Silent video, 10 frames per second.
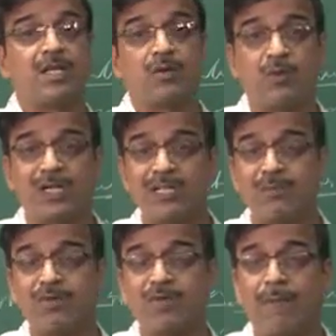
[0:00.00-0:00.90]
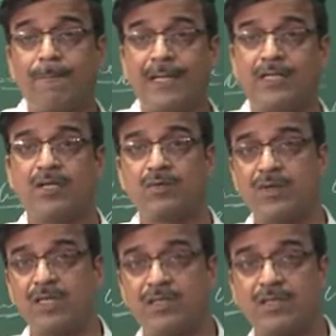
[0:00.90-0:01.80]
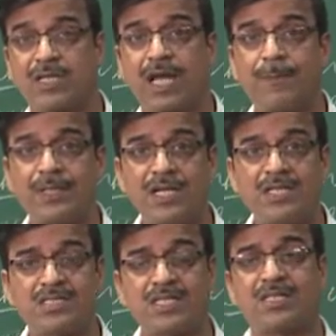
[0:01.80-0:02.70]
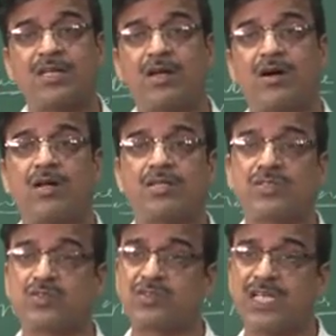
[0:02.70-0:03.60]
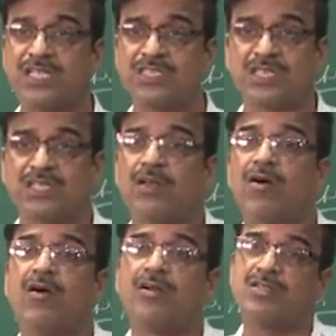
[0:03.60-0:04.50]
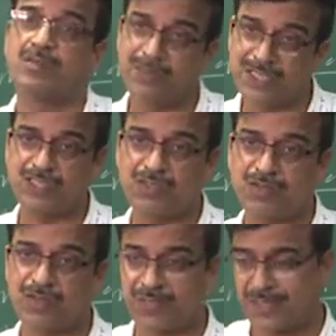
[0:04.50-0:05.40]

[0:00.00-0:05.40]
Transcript: what type of government, whether the capitalistic or the socialistic or the mixed economy.